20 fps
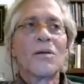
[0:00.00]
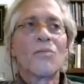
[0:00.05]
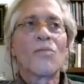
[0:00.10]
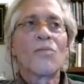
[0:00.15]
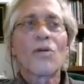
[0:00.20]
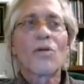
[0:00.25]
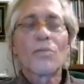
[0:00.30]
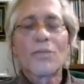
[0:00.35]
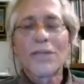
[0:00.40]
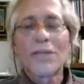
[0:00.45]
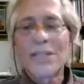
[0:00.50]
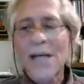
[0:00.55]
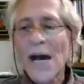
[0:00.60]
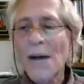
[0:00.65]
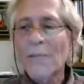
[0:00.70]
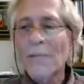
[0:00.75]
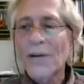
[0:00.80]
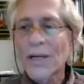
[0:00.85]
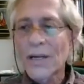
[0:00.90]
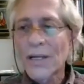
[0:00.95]
more
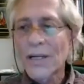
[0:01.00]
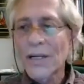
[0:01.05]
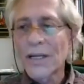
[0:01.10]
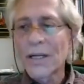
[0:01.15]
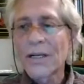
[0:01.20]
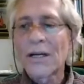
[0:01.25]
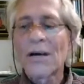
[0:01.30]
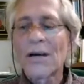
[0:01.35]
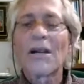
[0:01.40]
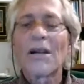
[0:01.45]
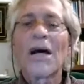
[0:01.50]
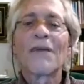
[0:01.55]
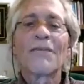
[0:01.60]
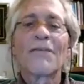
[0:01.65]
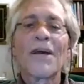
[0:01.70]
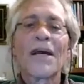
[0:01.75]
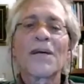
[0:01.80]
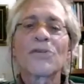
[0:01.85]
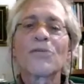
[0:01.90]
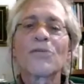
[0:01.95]
predominantly in our life
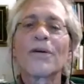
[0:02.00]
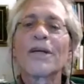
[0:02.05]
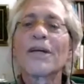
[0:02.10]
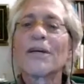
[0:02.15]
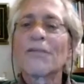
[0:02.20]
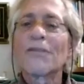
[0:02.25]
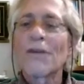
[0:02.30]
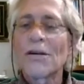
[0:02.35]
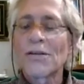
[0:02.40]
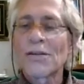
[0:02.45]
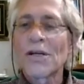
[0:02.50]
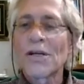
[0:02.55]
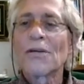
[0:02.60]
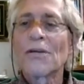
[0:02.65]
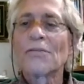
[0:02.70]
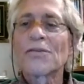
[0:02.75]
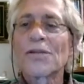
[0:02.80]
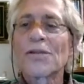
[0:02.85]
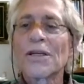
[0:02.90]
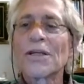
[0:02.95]
as we give
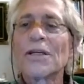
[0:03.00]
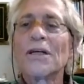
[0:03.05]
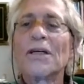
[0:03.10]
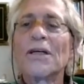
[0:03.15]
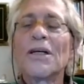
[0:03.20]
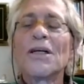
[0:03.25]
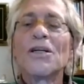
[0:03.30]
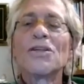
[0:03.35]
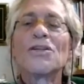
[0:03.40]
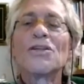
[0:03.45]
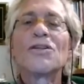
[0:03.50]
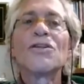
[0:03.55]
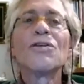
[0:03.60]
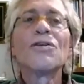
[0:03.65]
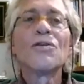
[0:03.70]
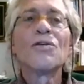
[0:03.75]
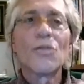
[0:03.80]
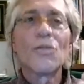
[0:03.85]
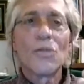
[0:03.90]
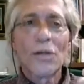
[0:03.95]
ourselves
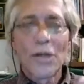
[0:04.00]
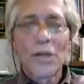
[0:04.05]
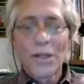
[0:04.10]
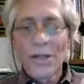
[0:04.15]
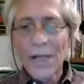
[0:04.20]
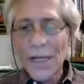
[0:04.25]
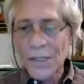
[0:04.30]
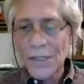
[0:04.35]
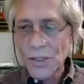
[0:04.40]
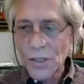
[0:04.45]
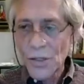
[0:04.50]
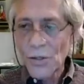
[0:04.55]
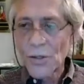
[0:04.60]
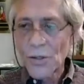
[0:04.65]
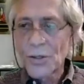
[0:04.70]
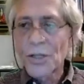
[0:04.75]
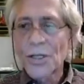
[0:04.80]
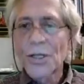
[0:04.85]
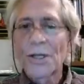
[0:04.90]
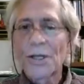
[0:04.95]
to that
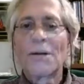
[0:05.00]
search